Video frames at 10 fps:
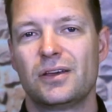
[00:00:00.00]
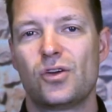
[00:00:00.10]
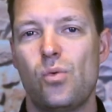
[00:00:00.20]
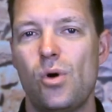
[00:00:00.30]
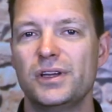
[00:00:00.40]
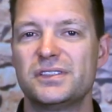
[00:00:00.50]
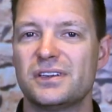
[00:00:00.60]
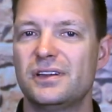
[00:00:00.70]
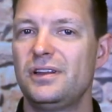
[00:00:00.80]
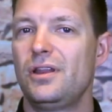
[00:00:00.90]
Quite
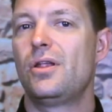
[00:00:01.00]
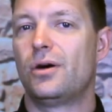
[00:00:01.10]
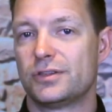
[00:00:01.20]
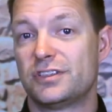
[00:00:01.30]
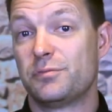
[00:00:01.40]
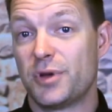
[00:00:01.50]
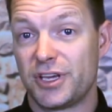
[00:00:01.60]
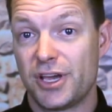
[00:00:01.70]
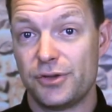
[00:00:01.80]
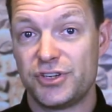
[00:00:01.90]
a lot of my
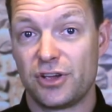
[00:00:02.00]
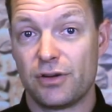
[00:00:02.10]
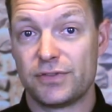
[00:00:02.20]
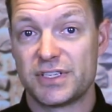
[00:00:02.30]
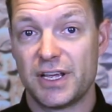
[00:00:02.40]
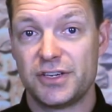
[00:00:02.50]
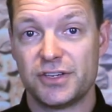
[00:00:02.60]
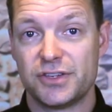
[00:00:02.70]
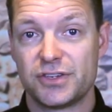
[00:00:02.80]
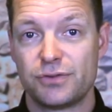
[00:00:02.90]
coaching
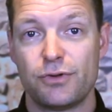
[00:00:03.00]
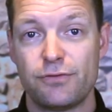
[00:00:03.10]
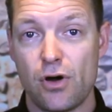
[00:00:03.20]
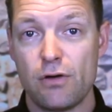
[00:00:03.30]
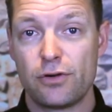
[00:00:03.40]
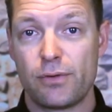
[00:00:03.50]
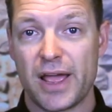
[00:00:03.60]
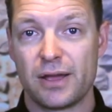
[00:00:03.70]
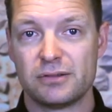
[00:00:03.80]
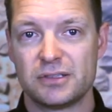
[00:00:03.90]
conversations revolve
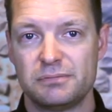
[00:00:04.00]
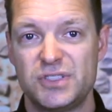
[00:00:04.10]
around